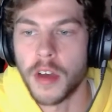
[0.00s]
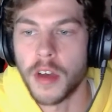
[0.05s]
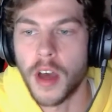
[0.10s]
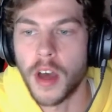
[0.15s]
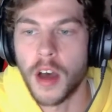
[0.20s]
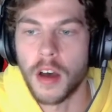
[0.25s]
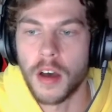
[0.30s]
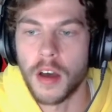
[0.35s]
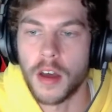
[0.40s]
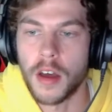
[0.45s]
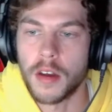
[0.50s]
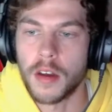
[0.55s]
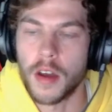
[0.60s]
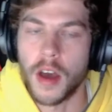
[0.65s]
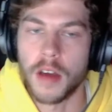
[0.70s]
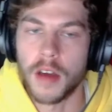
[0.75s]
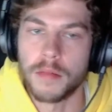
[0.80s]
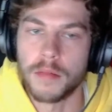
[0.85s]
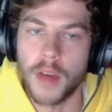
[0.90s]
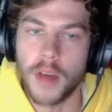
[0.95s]

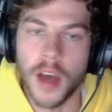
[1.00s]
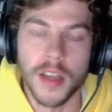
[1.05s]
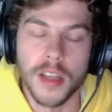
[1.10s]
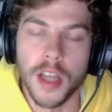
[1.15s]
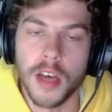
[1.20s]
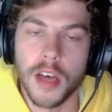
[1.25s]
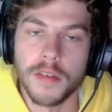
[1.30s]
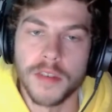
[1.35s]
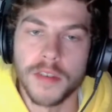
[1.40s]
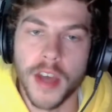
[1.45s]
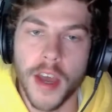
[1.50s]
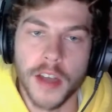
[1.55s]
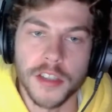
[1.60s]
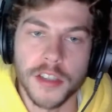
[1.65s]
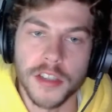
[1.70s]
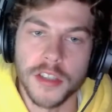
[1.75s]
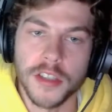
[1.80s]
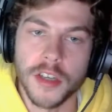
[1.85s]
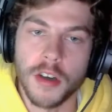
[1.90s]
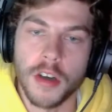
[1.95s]
I'd love to
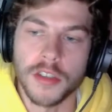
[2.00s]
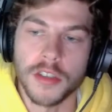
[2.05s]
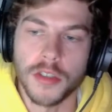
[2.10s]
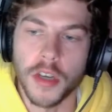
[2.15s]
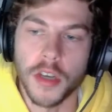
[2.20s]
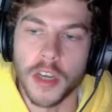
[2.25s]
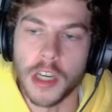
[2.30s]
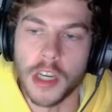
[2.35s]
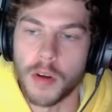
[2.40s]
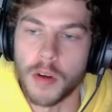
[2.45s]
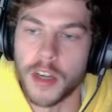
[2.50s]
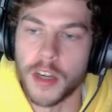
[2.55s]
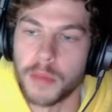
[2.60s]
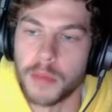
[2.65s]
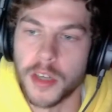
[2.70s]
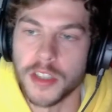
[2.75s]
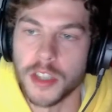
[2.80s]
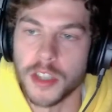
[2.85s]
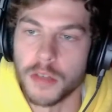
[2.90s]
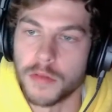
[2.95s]
actually know so I can correct
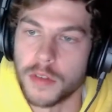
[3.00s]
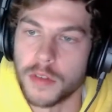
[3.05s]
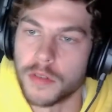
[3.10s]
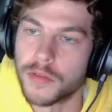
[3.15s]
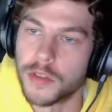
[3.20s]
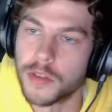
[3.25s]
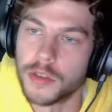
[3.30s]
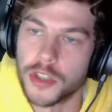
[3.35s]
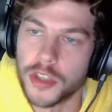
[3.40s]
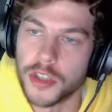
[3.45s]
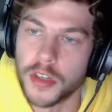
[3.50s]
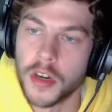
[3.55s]
myself for the future.